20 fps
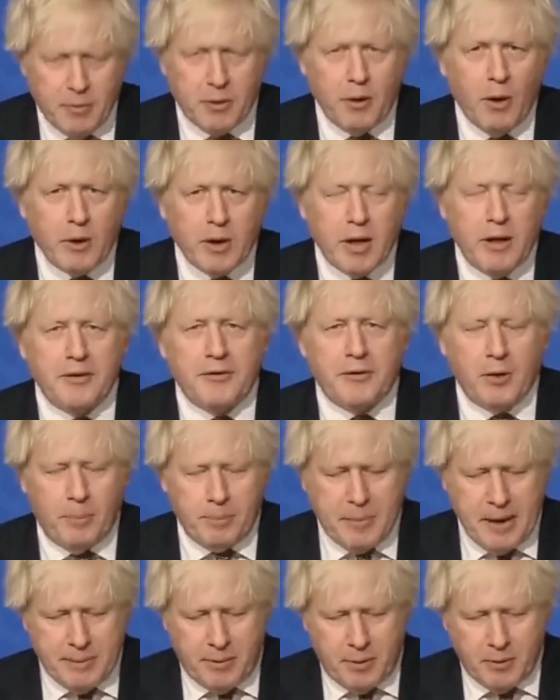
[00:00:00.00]
We're not going to stop
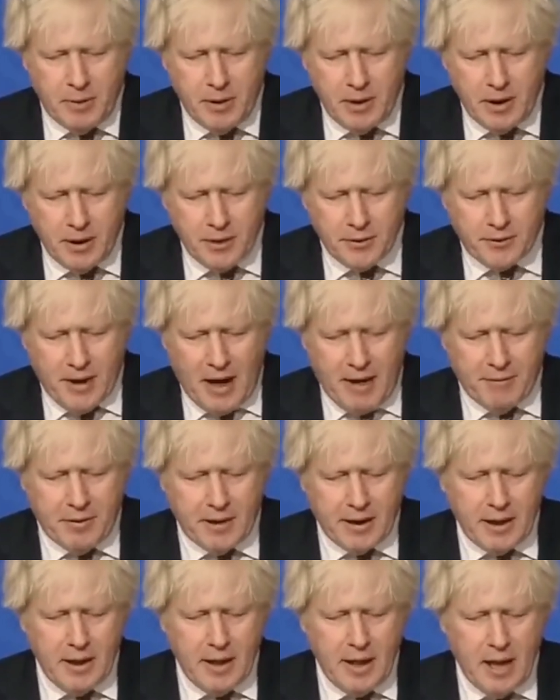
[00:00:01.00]
people
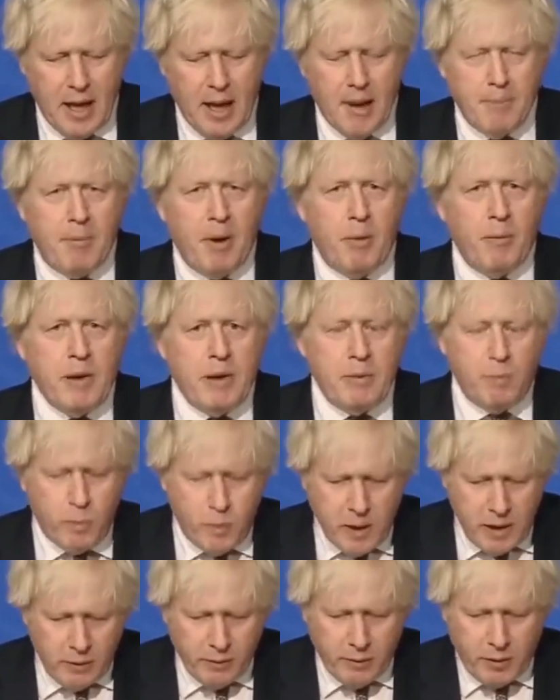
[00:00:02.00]
travelling, but we
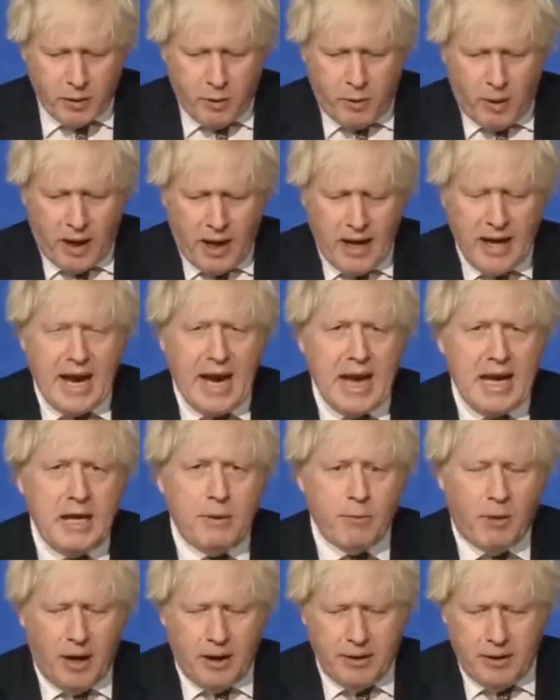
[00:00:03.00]
will require
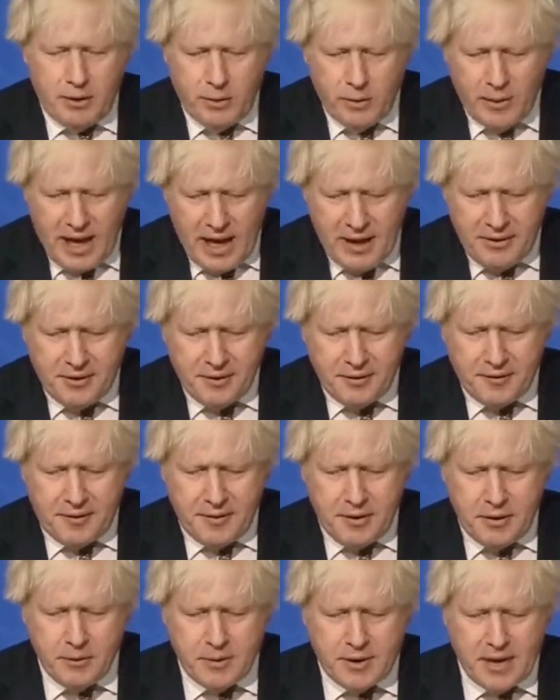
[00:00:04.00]
anyone who enters
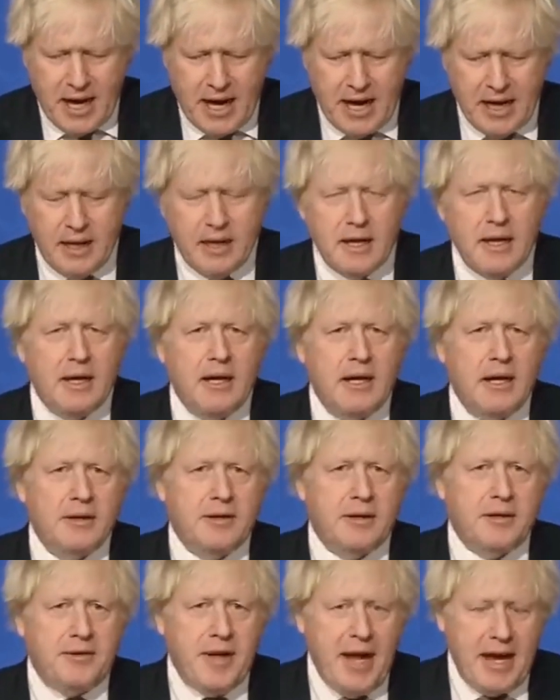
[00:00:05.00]
the UK
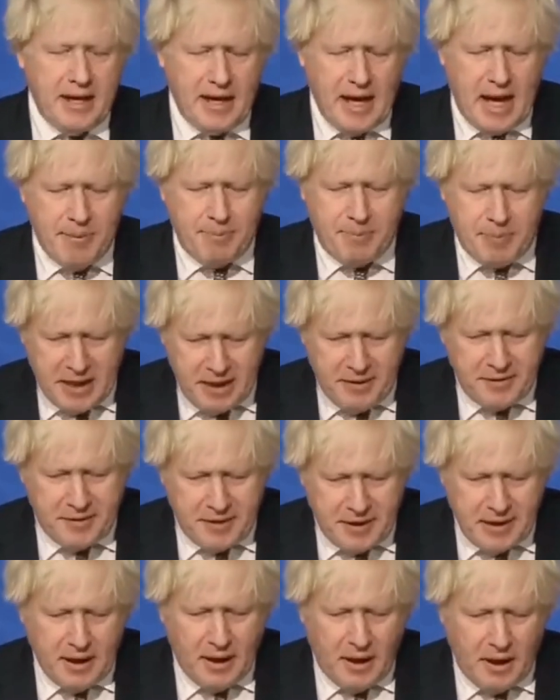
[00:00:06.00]
to take a
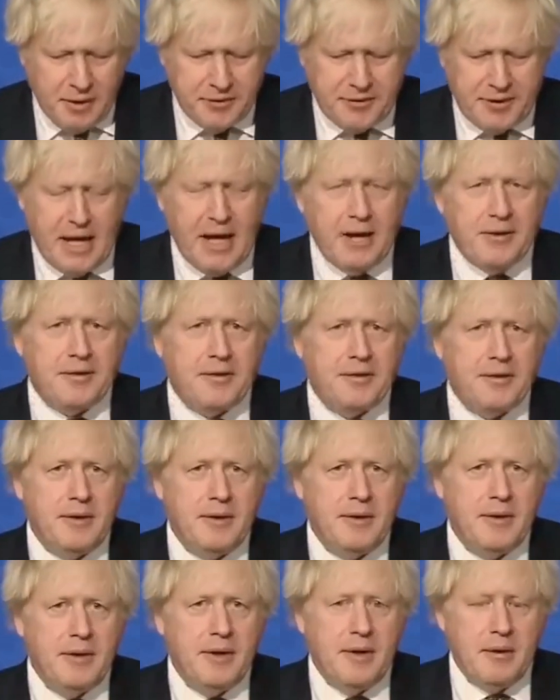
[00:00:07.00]
PCR test
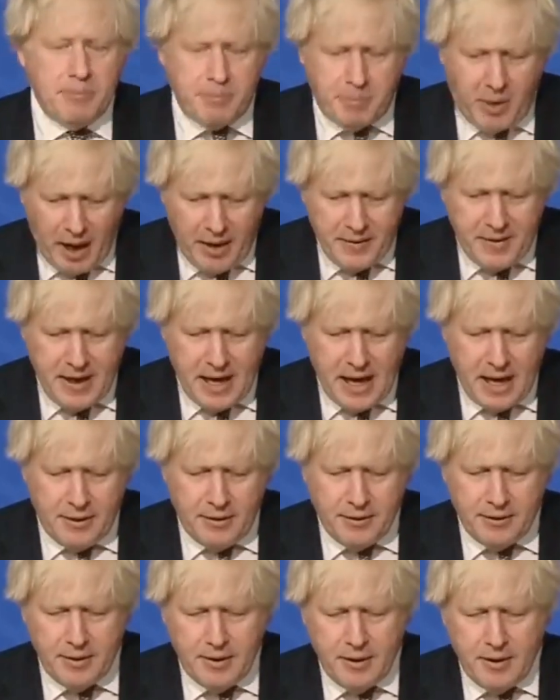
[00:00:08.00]
by the
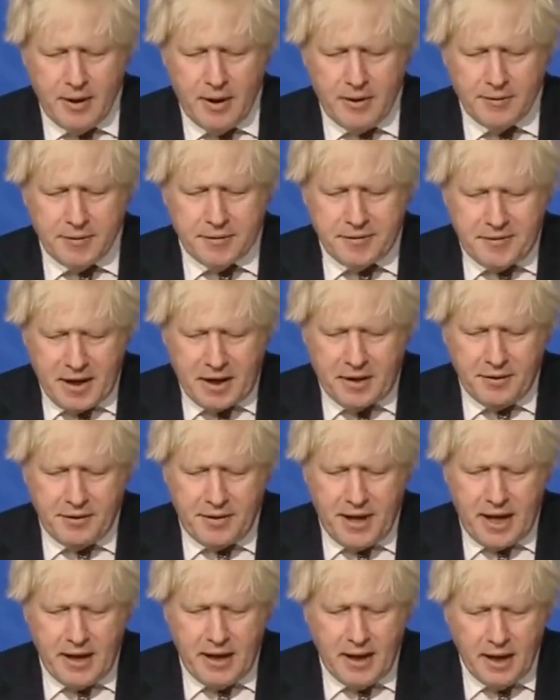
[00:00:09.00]
end of the second
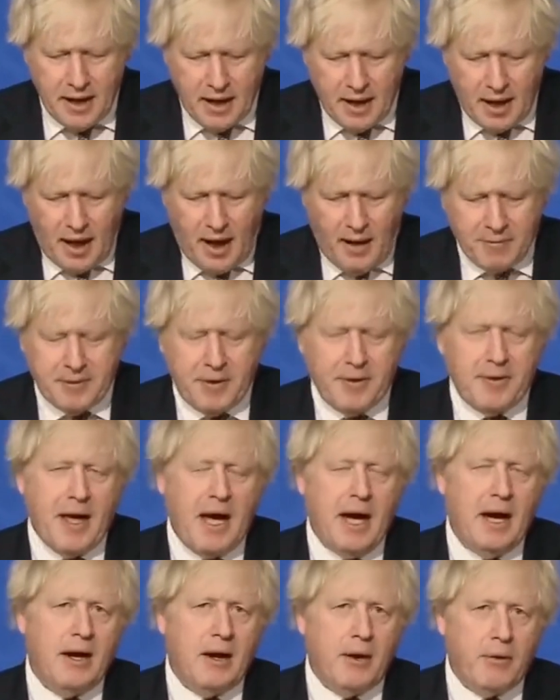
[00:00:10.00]
day after
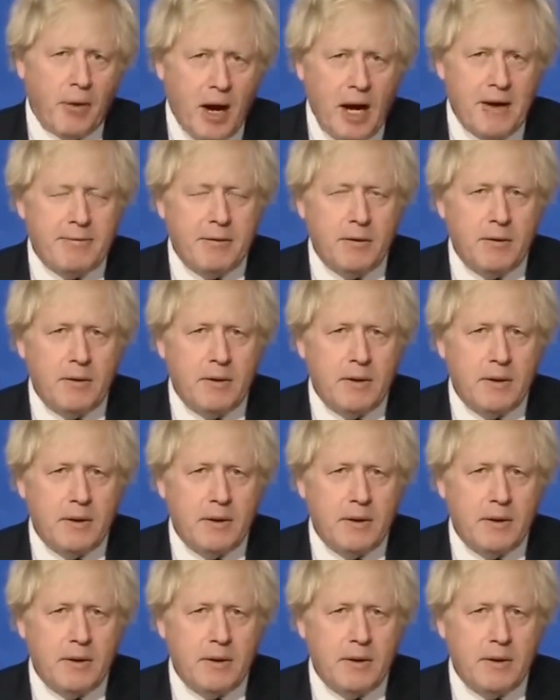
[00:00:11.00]
their arrival